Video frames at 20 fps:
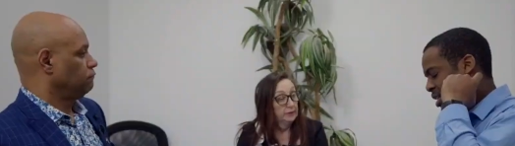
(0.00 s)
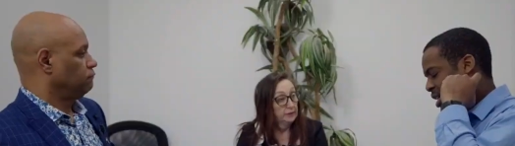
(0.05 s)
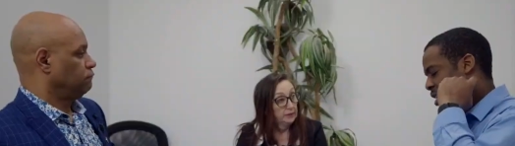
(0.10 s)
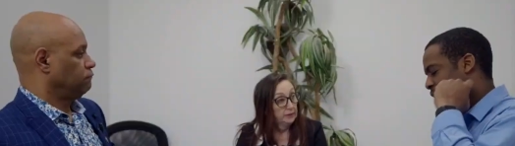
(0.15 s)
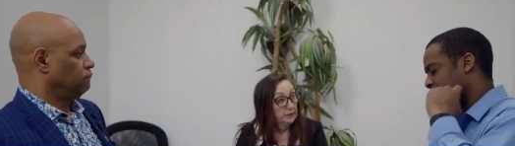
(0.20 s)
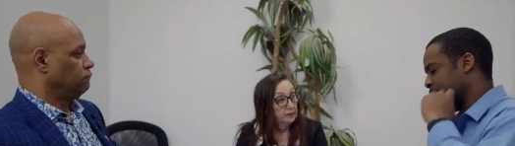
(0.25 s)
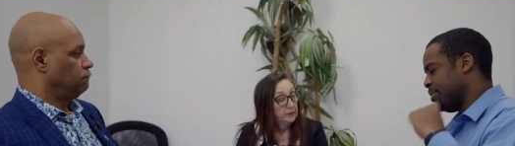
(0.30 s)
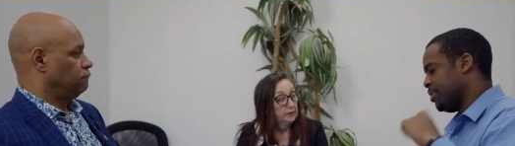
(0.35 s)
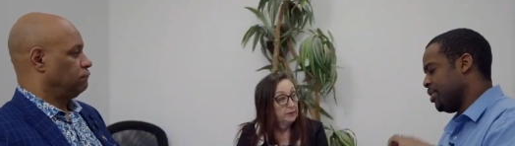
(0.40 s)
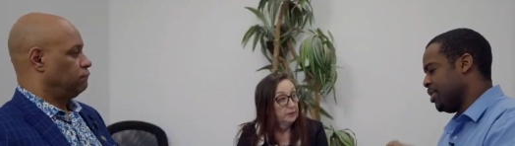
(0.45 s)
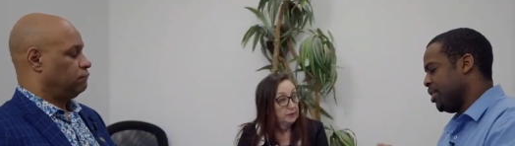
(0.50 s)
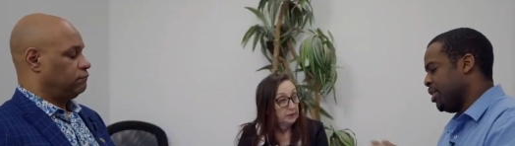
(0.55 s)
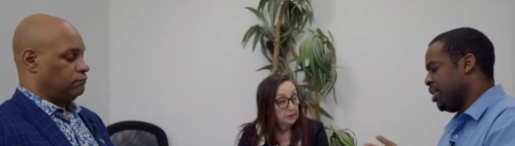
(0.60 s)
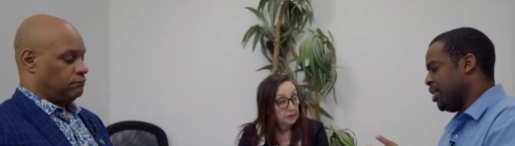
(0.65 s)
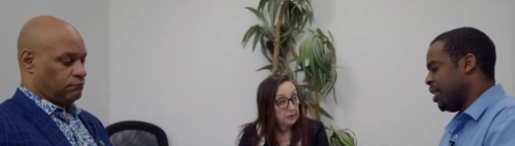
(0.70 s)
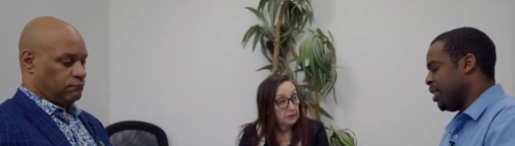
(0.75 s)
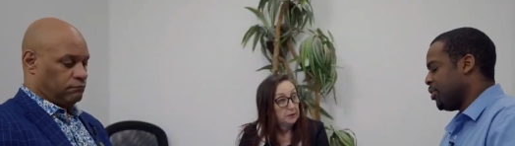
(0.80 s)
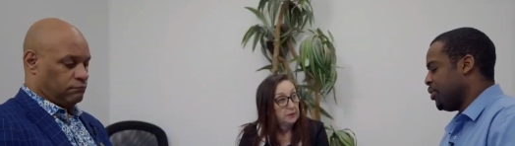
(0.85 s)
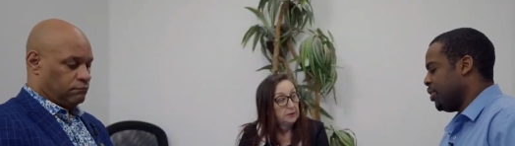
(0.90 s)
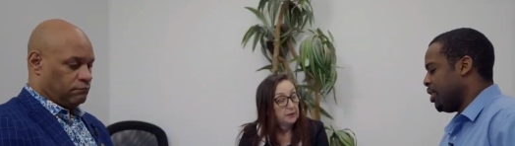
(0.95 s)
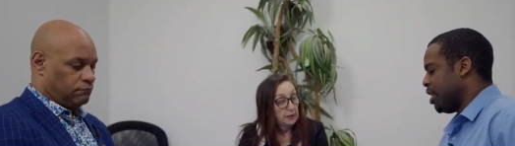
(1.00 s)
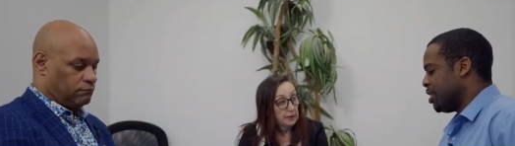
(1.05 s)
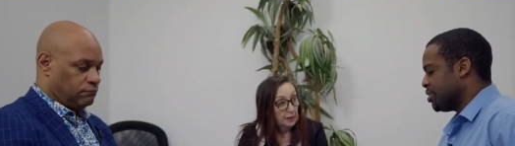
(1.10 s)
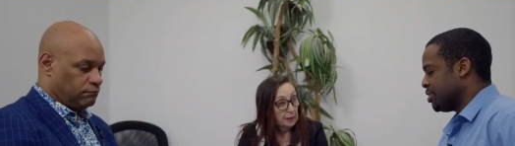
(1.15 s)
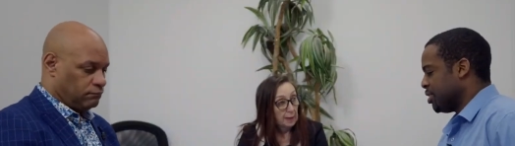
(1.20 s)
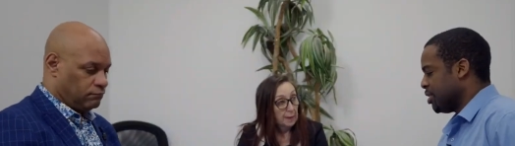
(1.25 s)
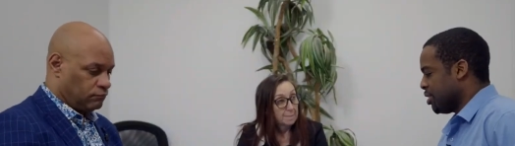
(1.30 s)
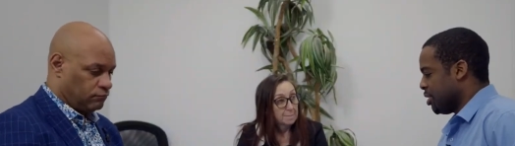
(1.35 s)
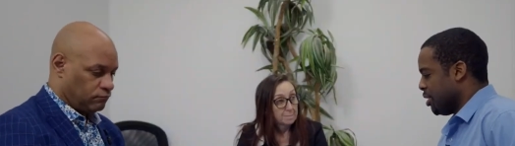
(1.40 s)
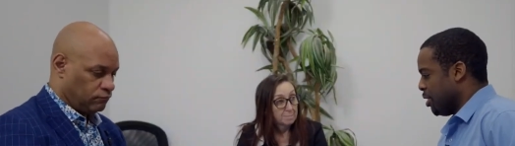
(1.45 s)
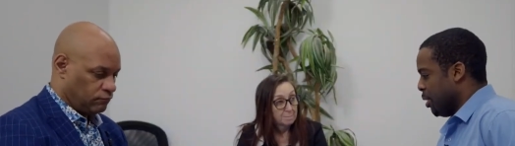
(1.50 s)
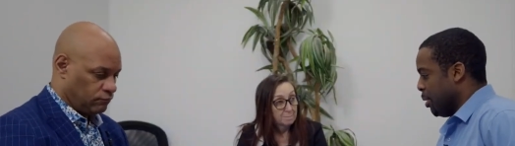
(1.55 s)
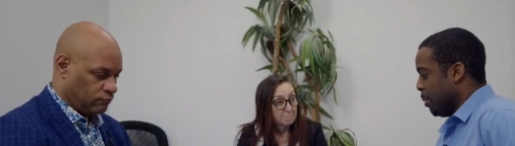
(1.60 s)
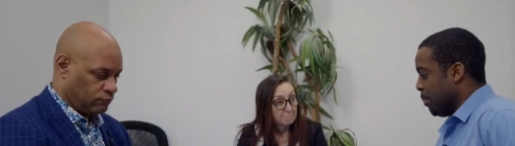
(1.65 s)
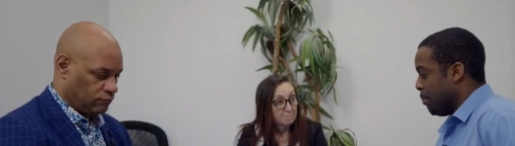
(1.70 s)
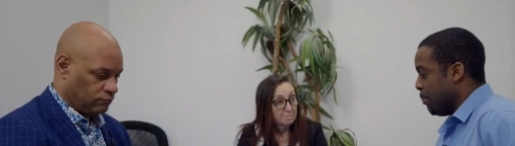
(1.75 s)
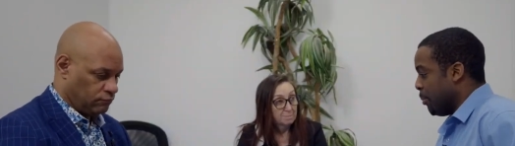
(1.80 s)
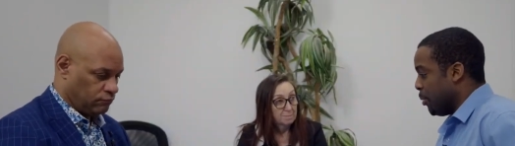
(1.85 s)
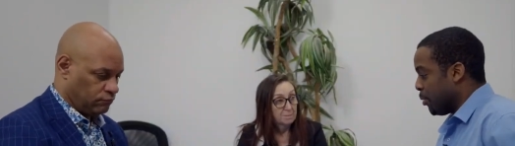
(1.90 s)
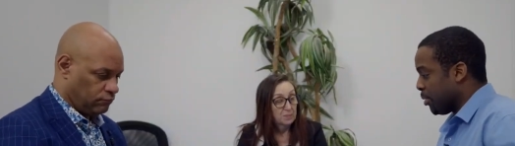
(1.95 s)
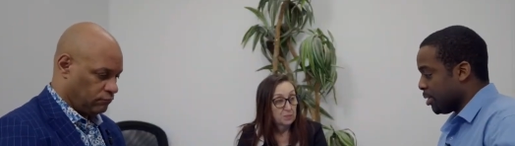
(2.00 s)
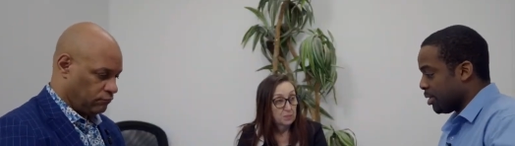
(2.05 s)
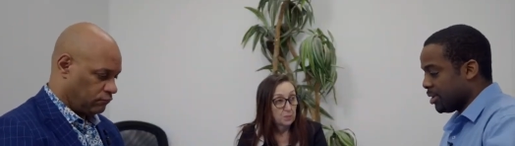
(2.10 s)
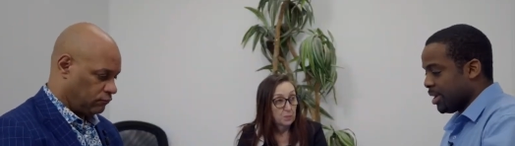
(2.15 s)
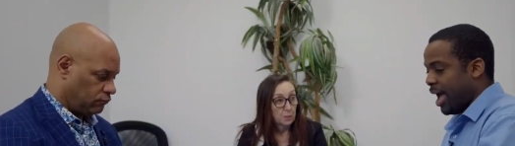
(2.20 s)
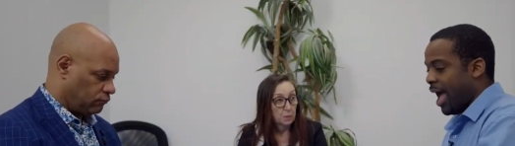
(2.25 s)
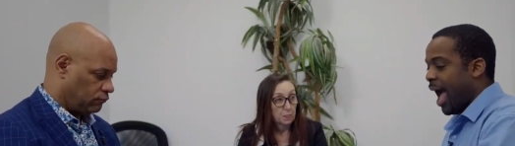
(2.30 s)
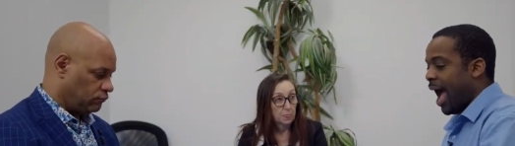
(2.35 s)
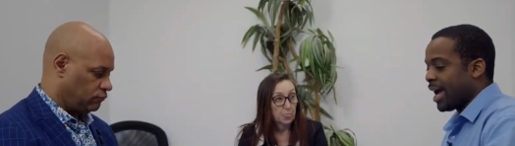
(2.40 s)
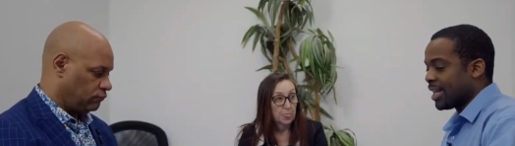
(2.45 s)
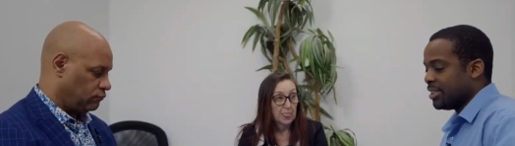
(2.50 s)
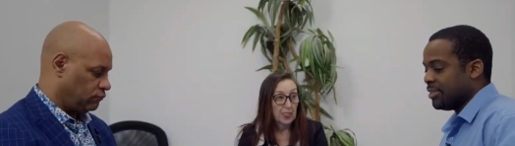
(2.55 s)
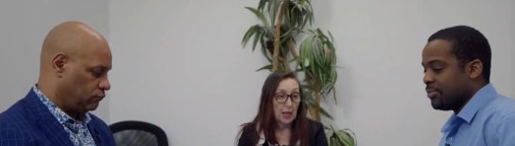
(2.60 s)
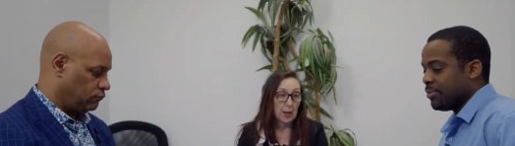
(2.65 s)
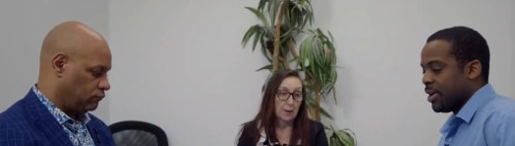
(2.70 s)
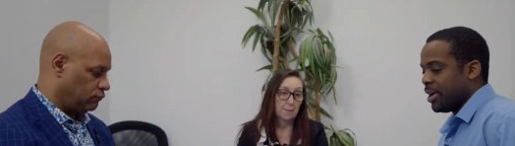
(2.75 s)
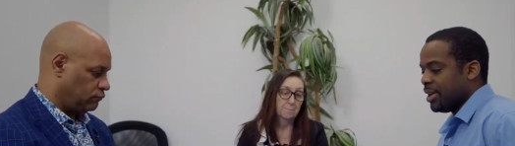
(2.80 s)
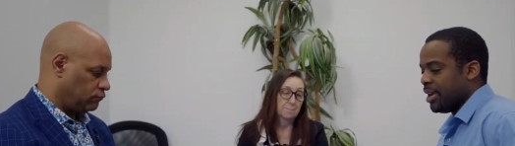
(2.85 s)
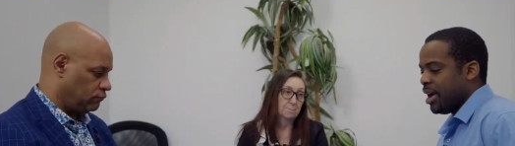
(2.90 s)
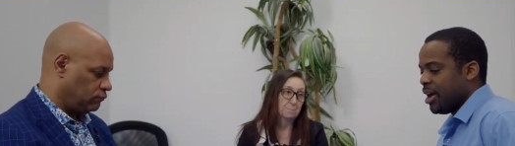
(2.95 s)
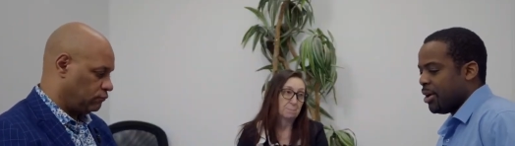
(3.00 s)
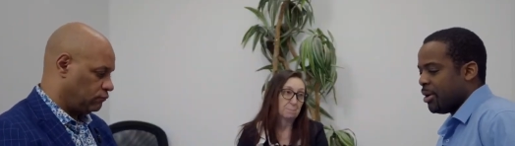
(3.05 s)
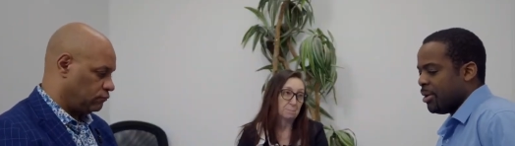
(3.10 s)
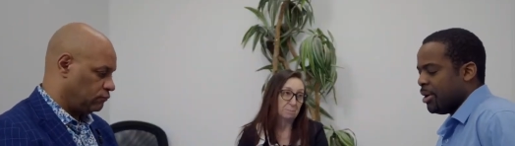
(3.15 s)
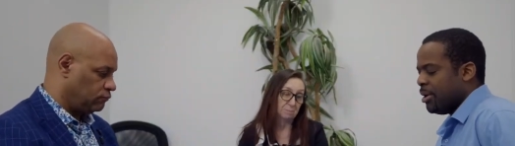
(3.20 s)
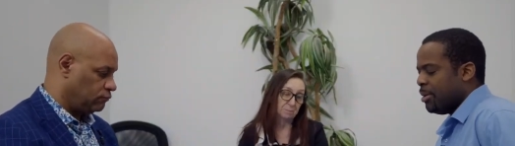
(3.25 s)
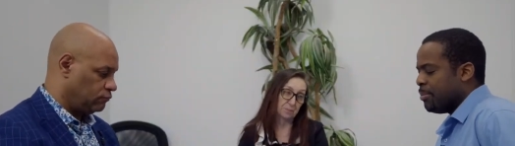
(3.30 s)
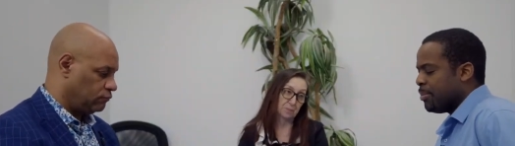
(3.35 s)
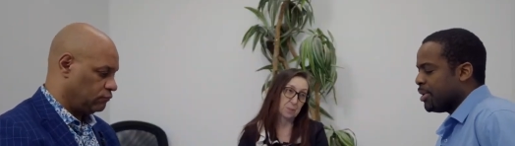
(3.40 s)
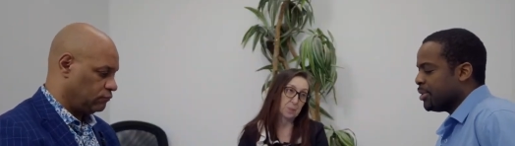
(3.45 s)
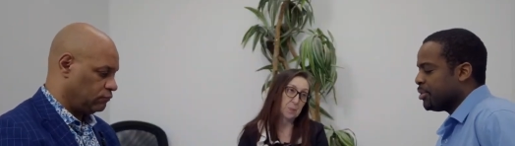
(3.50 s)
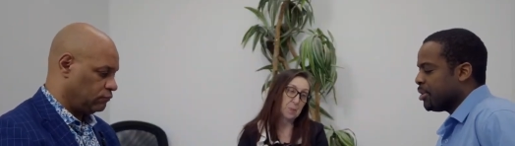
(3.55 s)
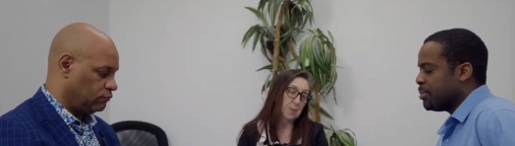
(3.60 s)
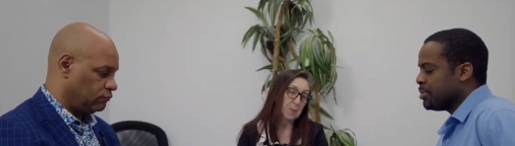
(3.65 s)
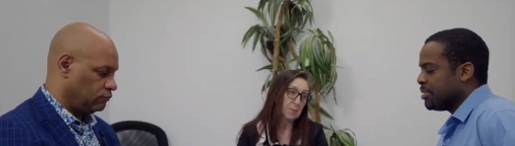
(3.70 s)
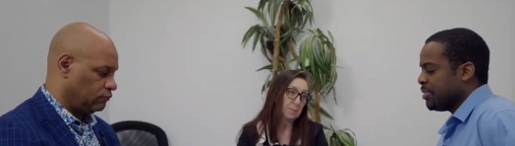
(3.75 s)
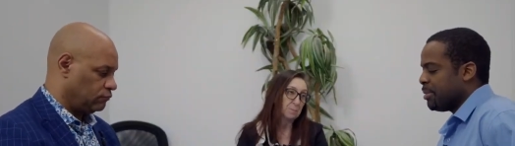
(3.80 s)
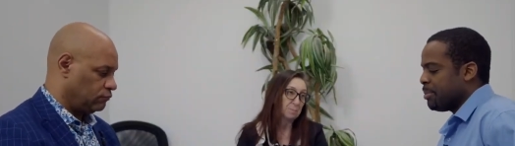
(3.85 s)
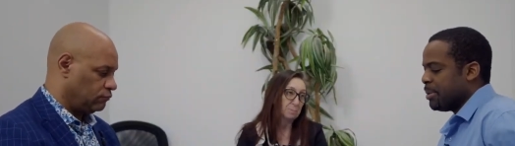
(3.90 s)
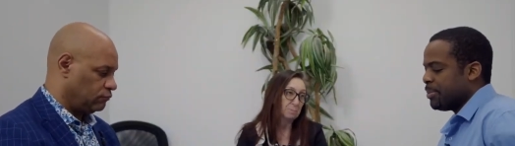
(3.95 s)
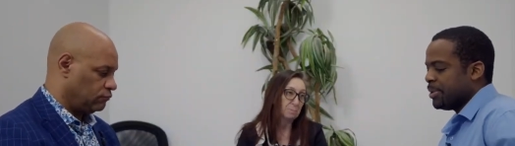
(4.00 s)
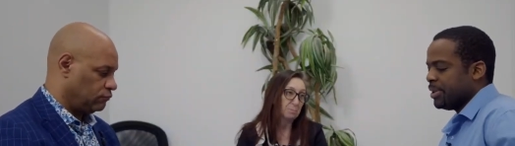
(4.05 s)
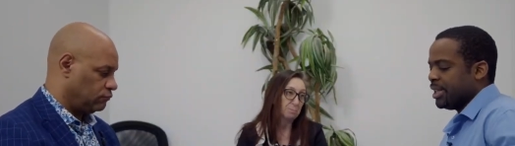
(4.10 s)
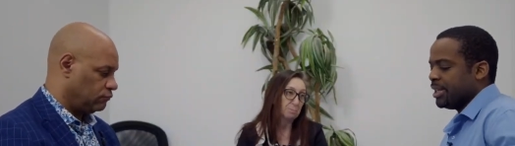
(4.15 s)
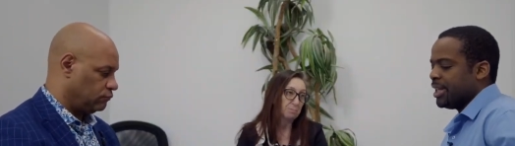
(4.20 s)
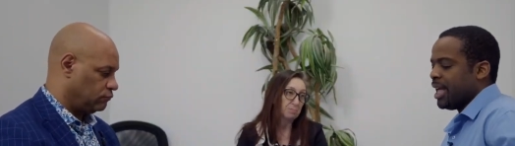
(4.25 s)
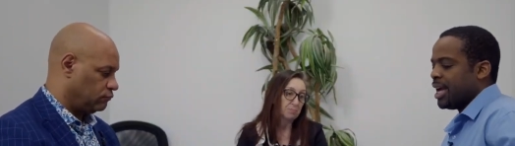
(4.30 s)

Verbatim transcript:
Speaker 1: uh, again, I know you guys are more active right now, but in terms of, I remember like